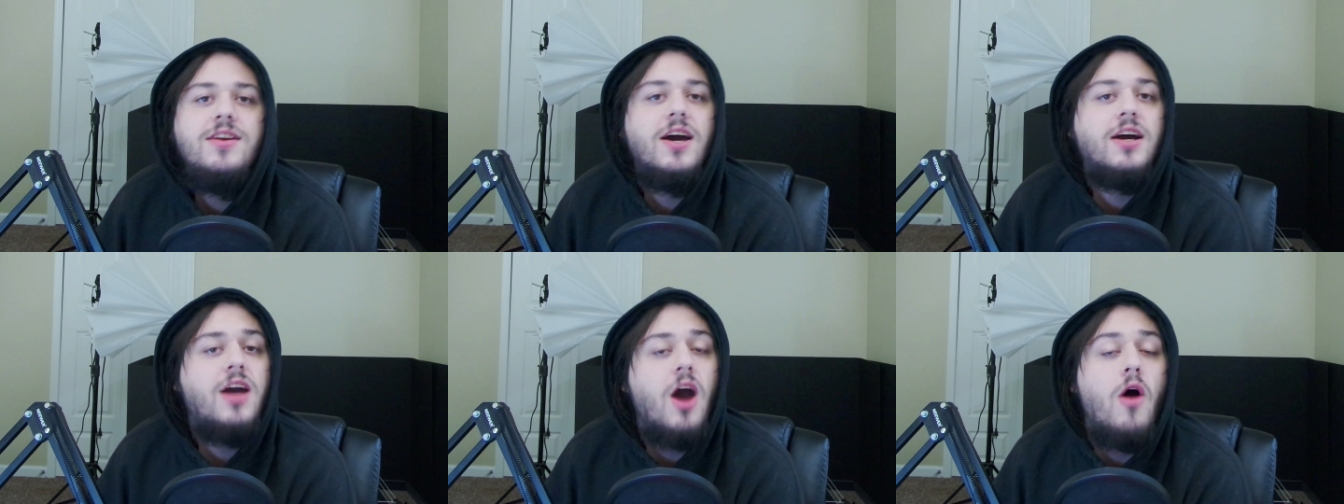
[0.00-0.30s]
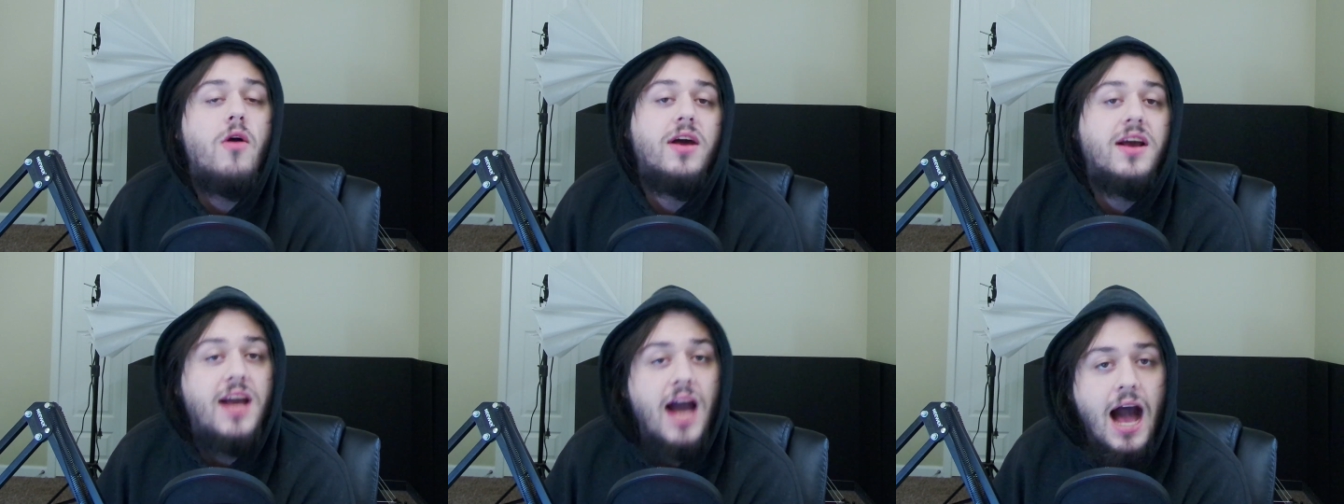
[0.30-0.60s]

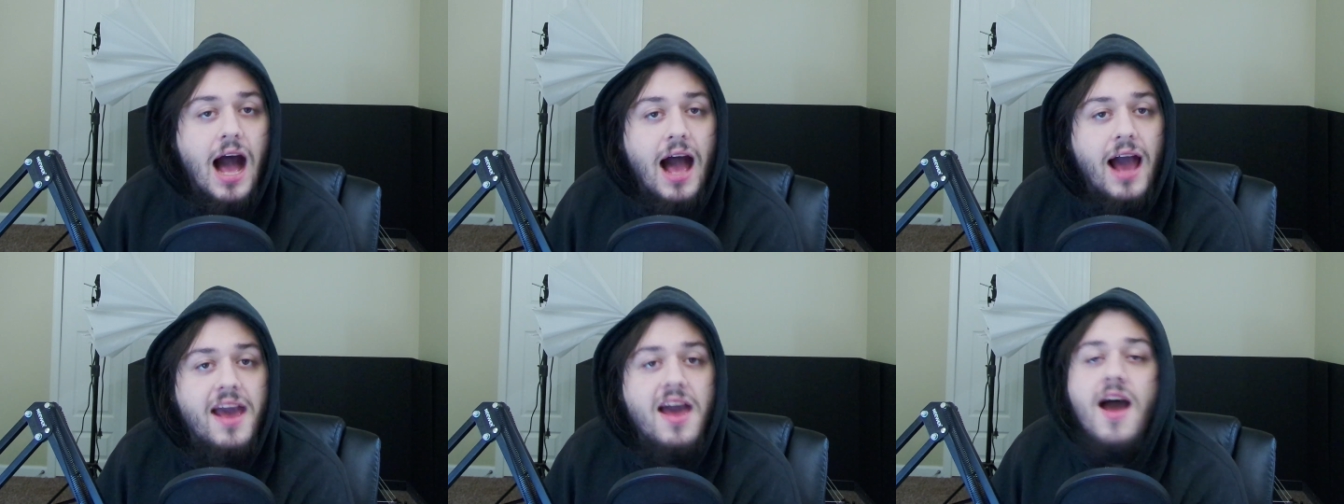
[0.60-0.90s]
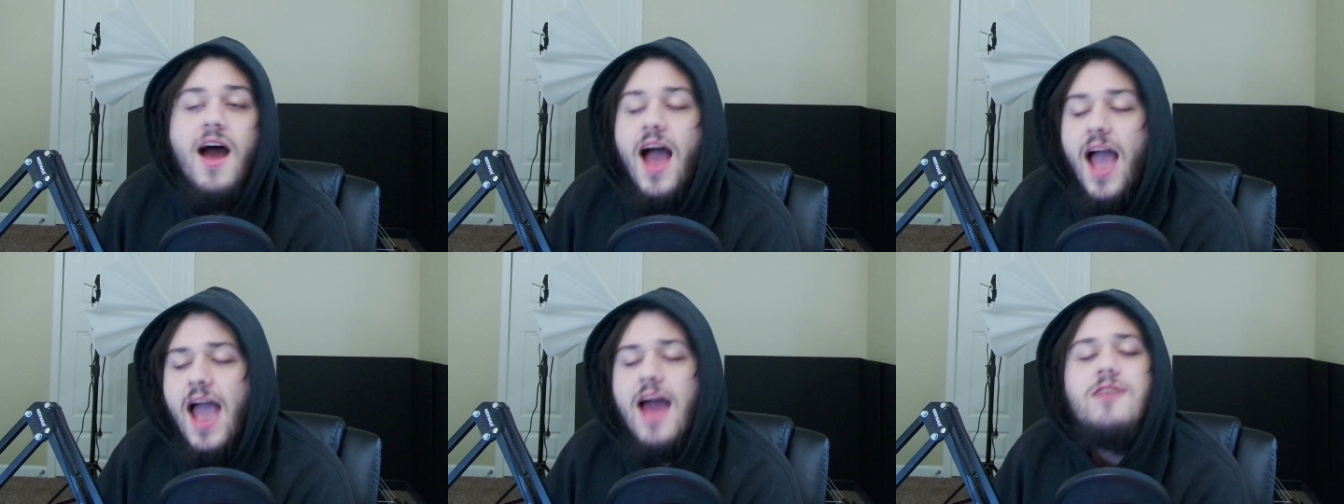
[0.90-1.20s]
Dakota Kai
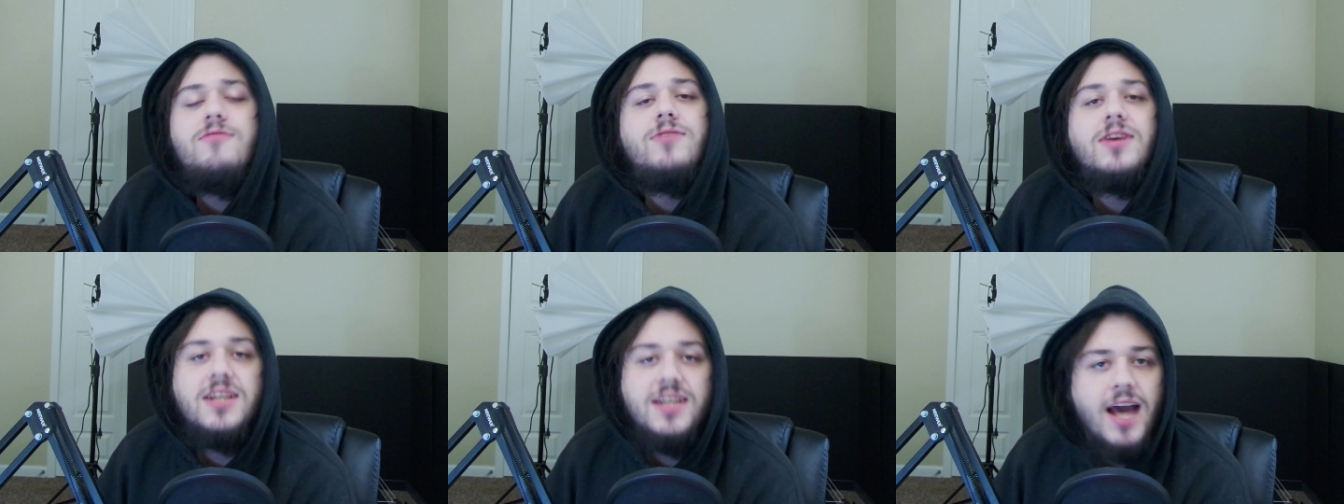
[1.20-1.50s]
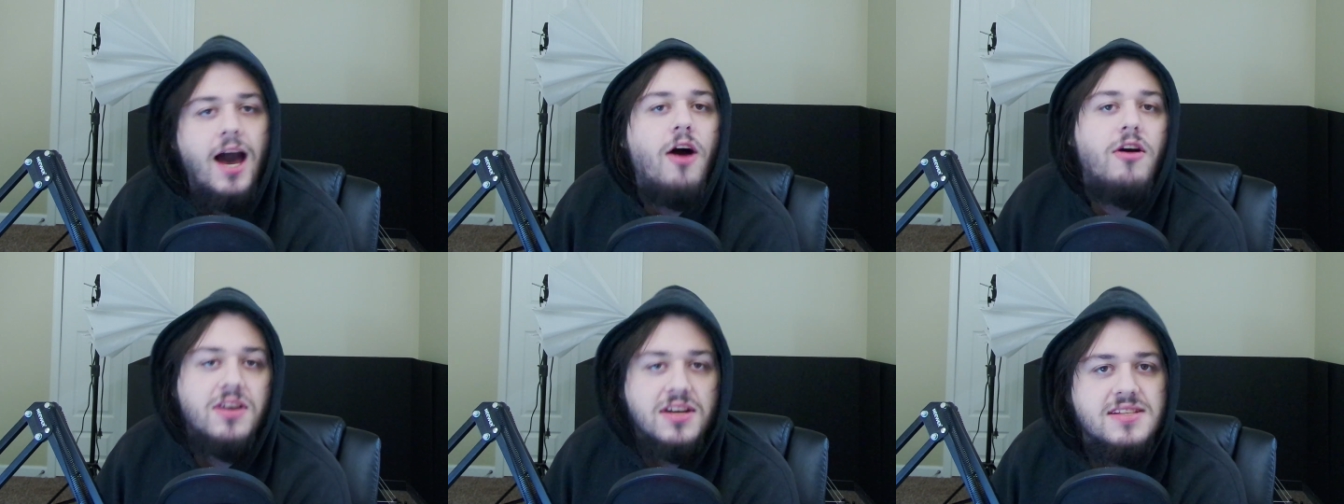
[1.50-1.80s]
and
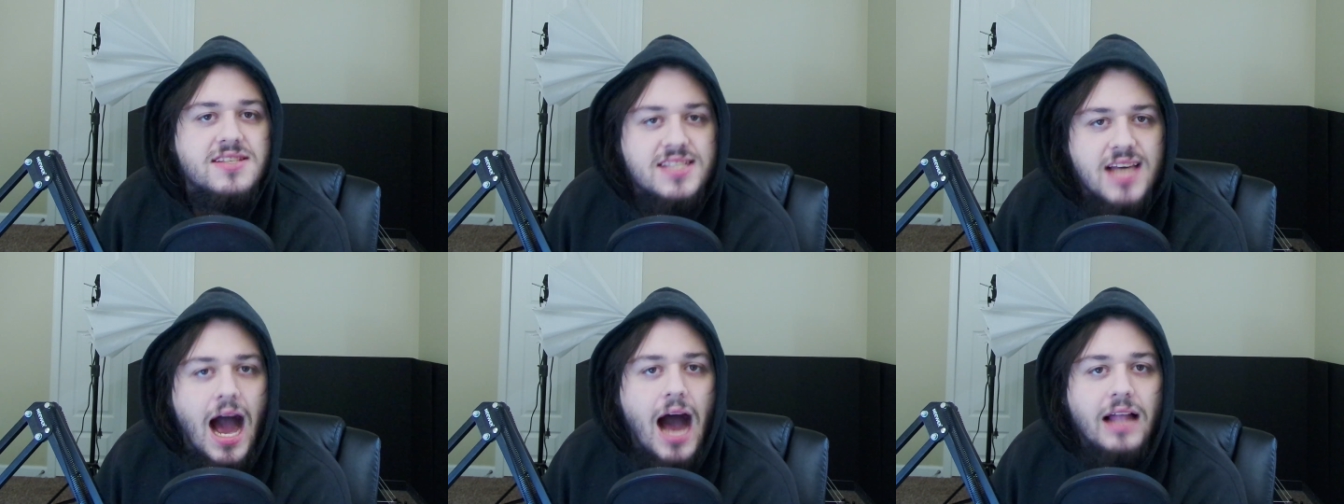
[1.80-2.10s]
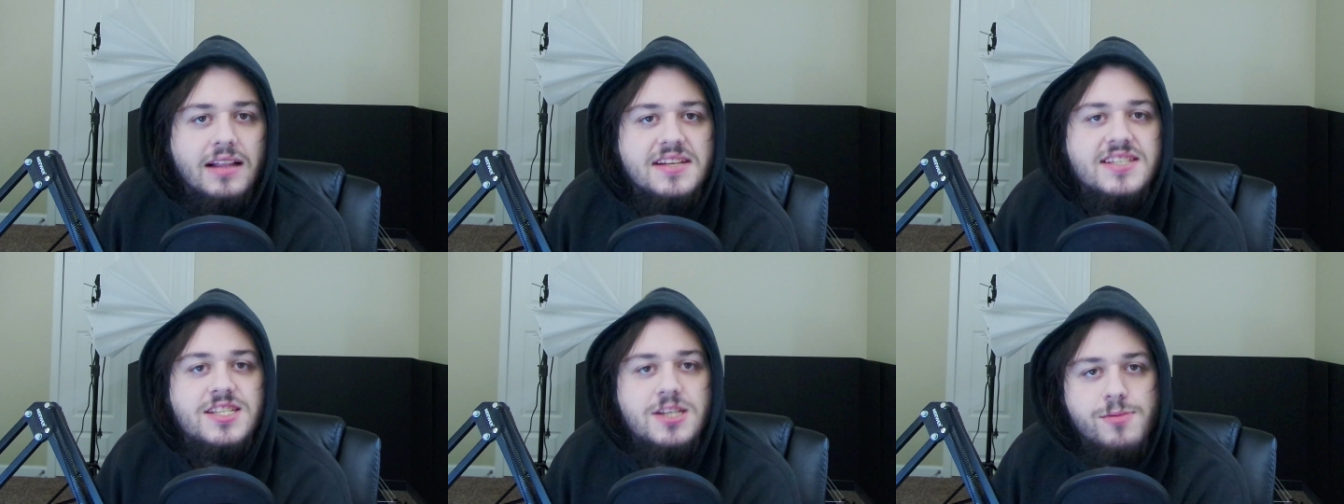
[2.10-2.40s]
Raquel Gonzalez